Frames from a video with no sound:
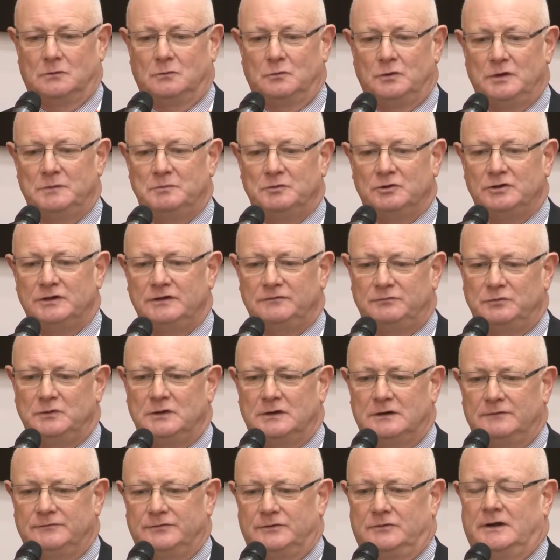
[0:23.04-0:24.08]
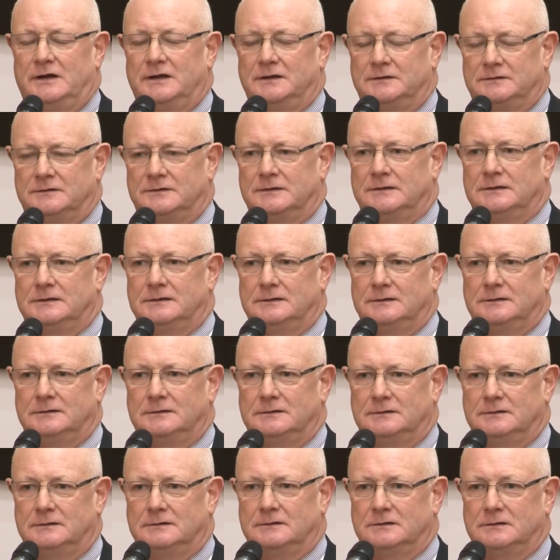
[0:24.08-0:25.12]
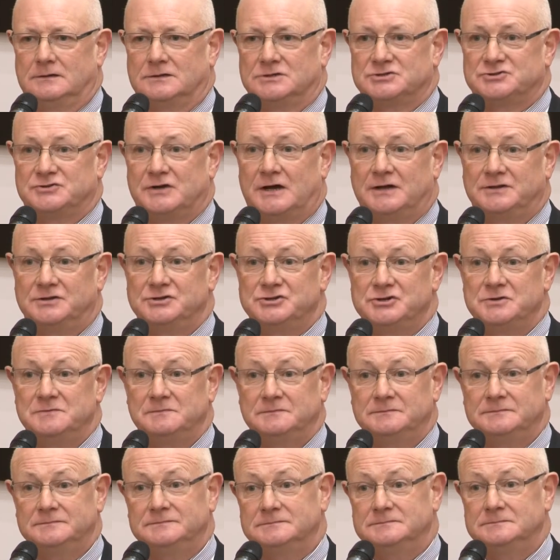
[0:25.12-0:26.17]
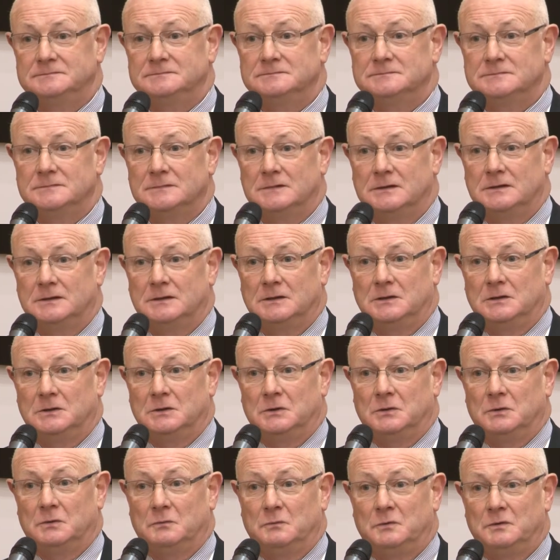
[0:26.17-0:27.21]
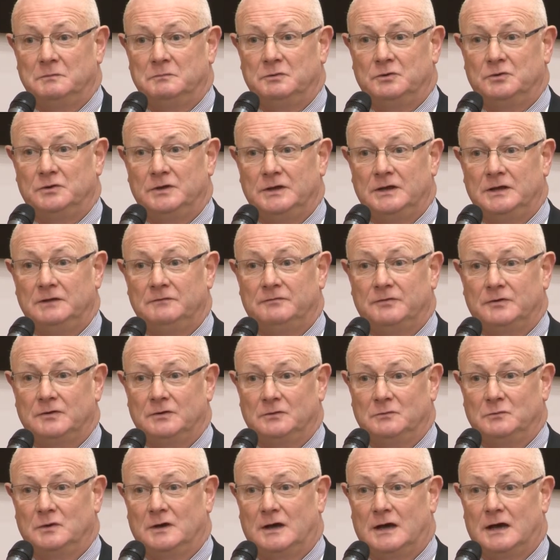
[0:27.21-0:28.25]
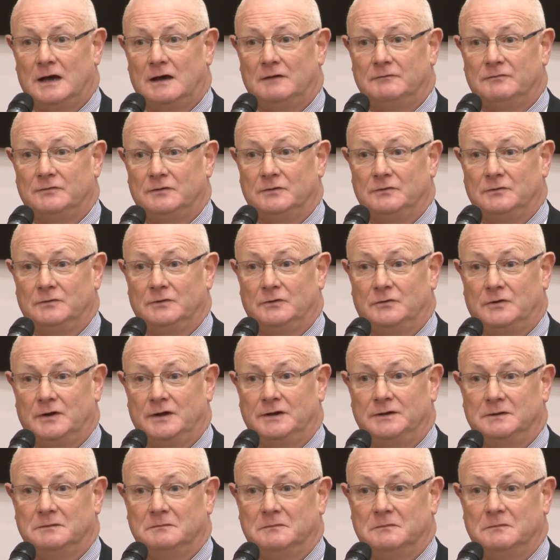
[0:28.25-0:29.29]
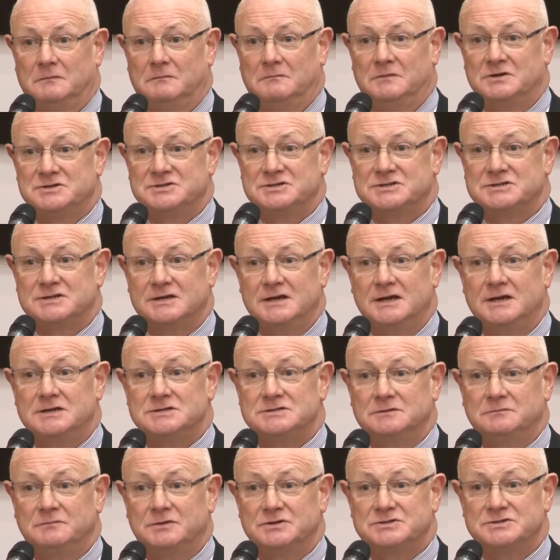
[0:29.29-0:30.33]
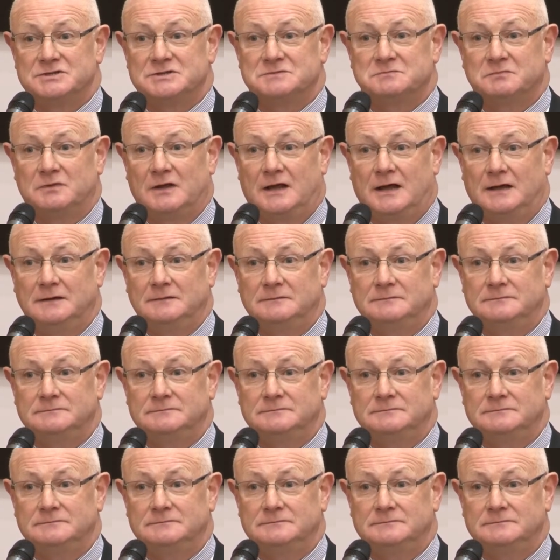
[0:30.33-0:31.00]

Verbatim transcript: We believe we have the right strategy. We believe we have the right business case and business plan